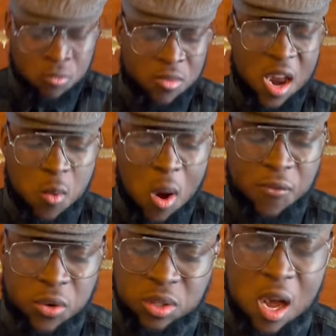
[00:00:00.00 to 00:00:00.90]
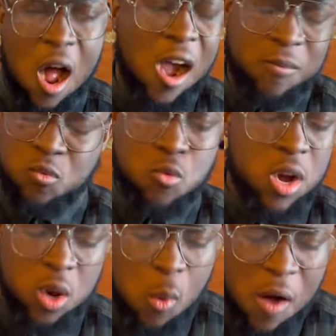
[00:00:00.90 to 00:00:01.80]
Now the waffle is uh,
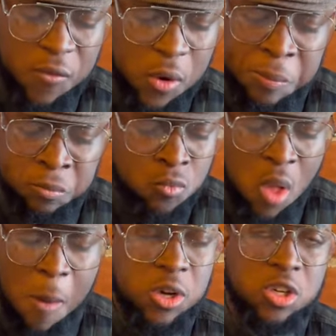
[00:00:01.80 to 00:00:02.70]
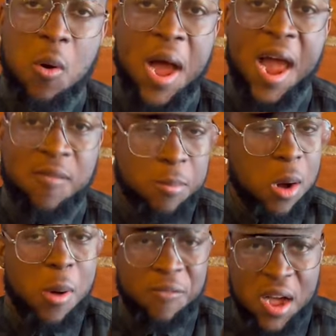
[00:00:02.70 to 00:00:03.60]
regular waffle. I'm gonna just go half. I'm gonna go
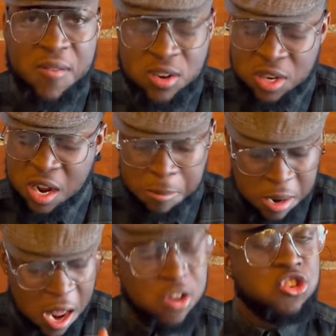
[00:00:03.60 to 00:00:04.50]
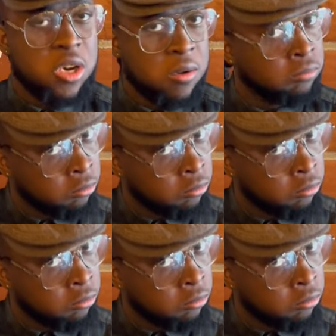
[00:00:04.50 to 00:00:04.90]
about five out of 10, but that chicken,